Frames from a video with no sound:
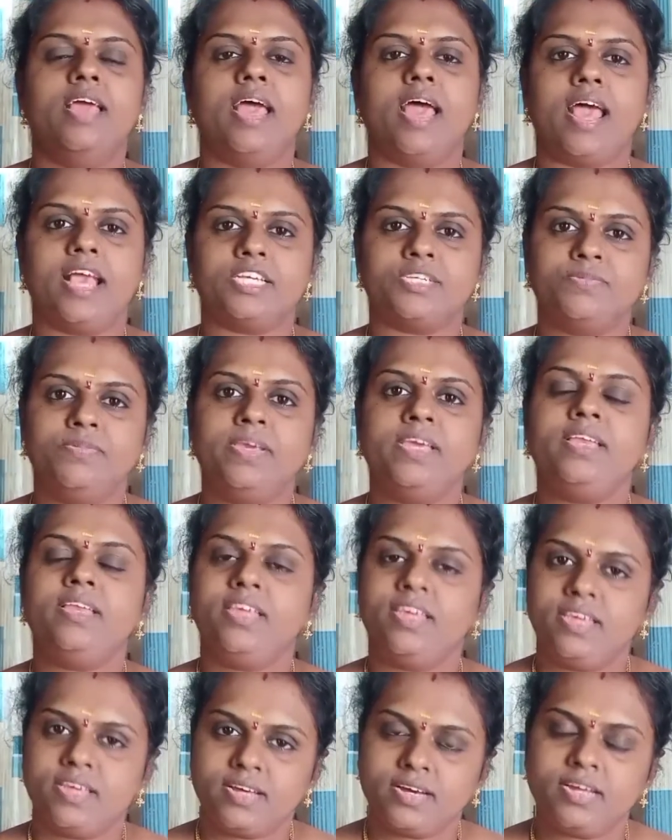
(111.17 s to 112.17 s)
has been
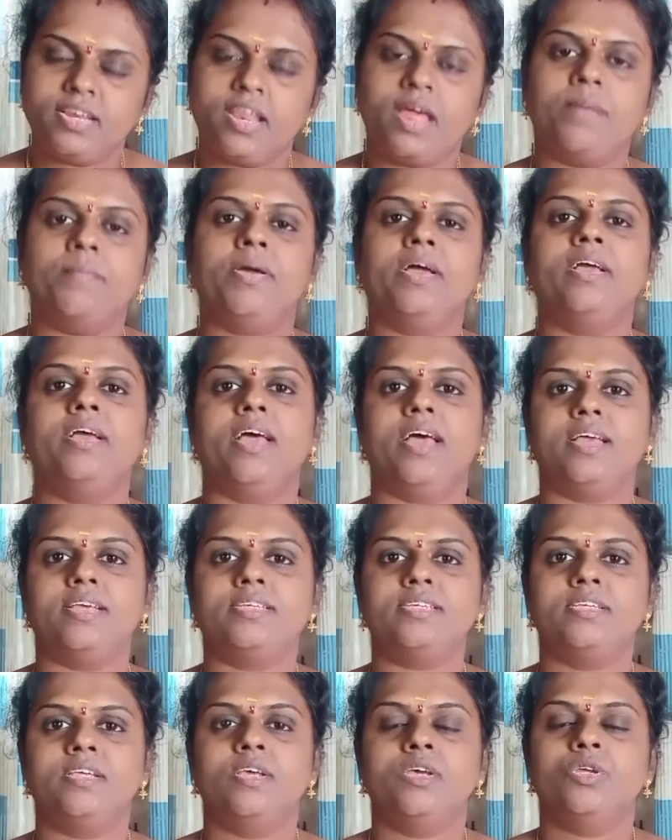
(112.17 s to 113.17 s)
here among
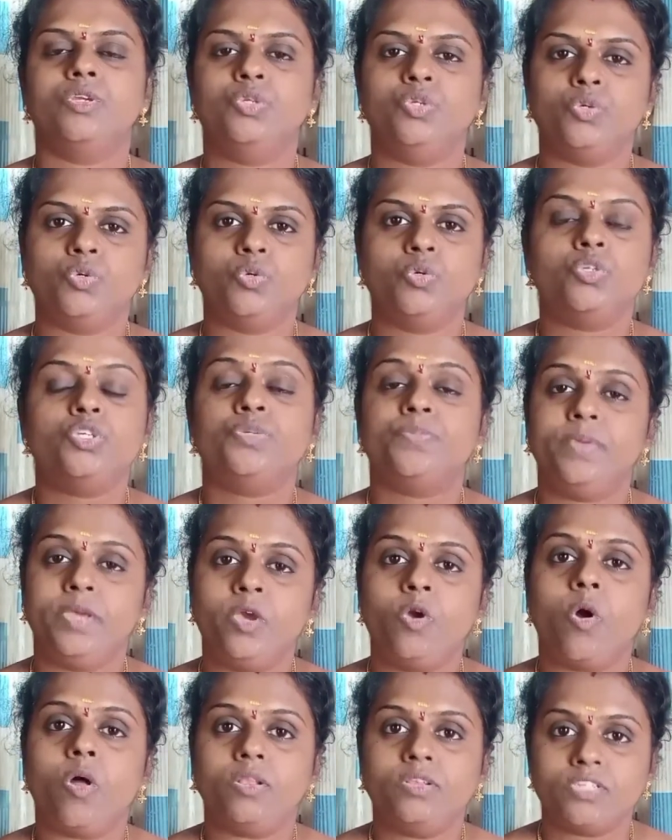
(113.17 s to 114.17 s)
us to
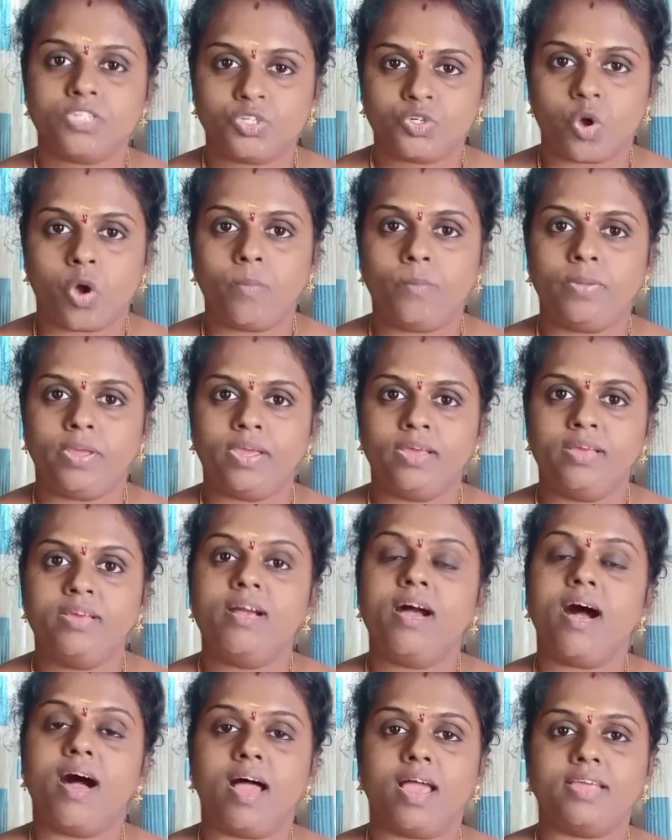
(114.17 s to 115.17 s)
speak on this
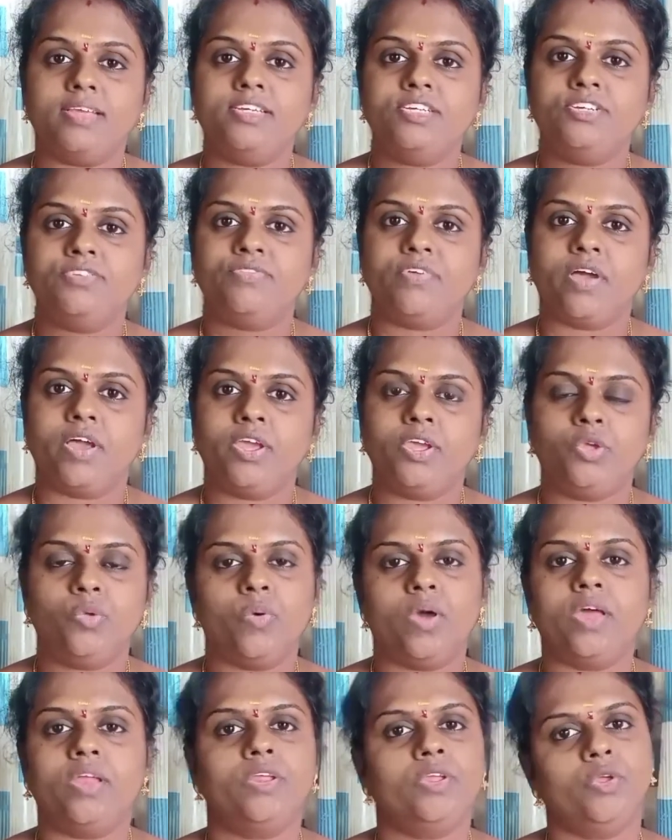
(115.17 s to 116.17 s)
topic, identify
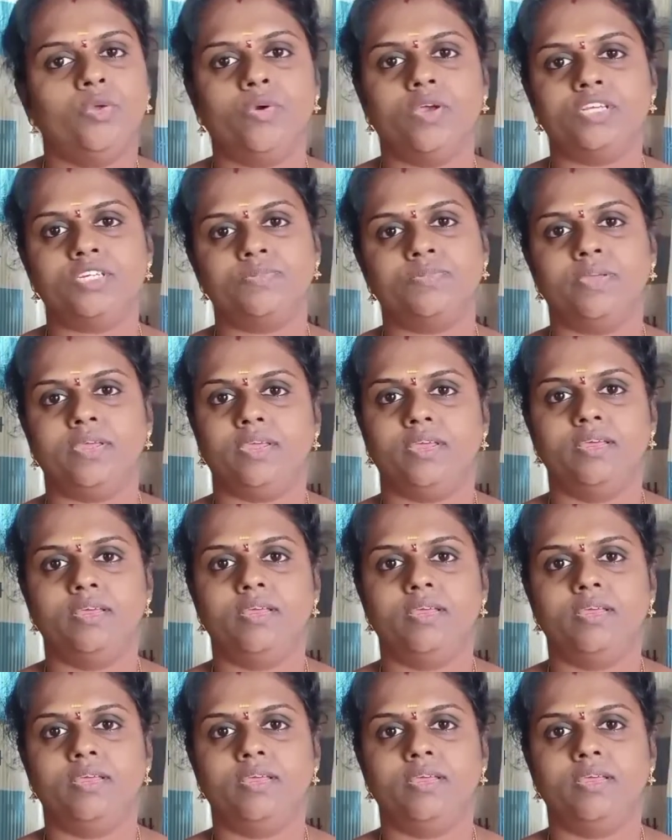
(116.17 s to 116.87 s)
your USP.